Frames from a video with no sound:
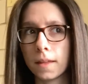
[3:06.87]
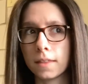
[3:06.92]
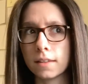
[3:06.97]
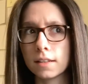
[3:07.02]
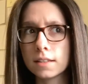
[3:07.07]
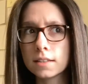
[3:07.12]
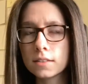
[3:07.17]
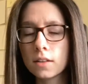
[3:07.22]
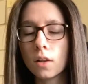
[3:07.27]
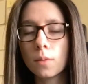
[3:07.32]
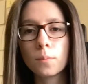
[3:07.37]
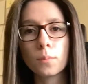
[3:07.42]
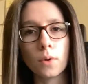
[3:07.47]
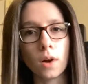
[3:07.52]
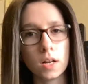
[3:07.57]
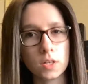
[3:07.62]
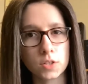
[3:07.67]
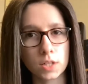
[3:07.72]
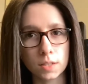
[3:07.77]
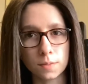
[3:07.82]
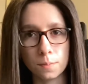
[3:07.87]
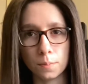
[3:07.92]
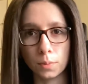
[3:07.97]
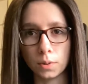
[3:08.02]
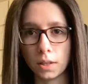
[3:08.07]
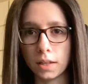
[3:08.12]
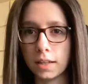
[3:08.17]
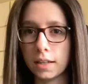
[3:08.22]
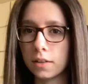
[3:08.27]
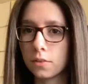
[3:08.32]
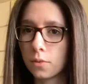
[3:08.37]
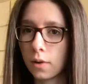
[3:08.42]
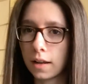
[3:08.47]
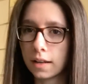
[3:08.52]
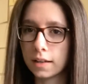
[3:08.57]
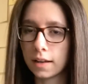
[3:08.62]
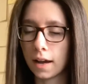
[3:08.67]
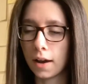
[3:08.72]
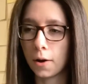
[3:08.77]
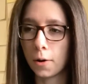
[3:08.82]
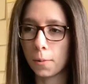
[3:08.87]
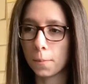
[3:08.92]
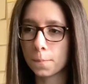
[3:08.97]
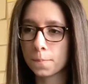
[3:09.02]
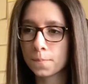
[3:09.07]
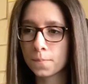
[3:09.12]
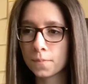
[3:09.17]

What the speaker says: I think it's called Project Blade right now.